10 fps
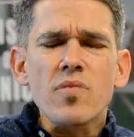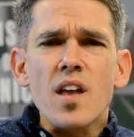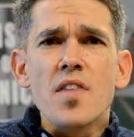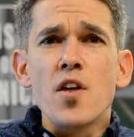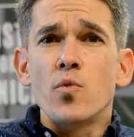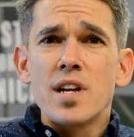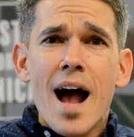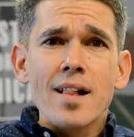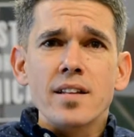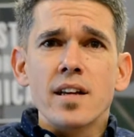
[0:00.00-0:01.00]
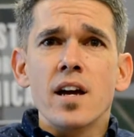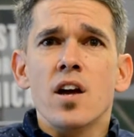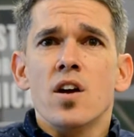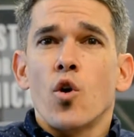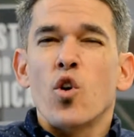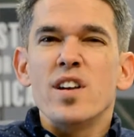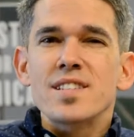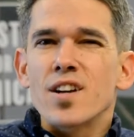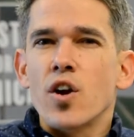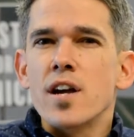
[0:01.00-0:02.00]
And then reality or
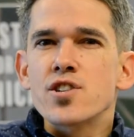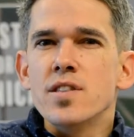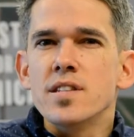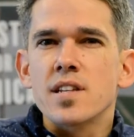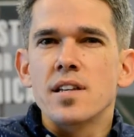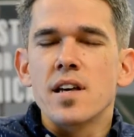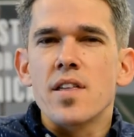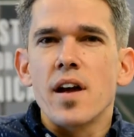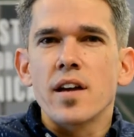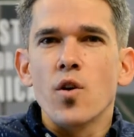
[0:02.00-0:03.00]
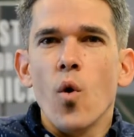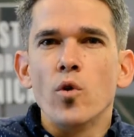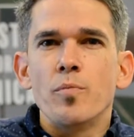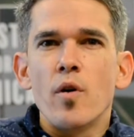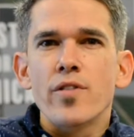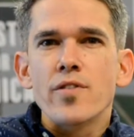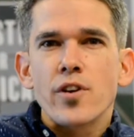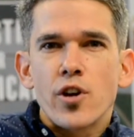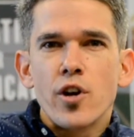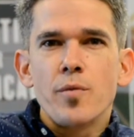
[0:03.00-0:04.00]
integration, this idea that I can hold both
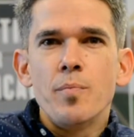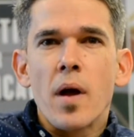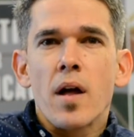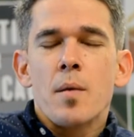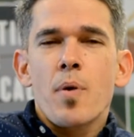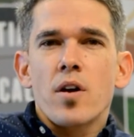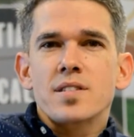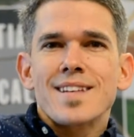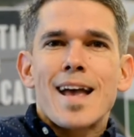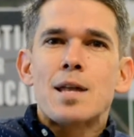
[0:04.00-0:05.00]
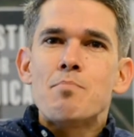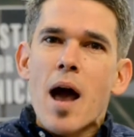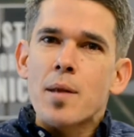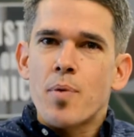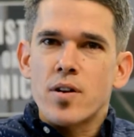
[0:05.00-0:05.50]
the good parts and bad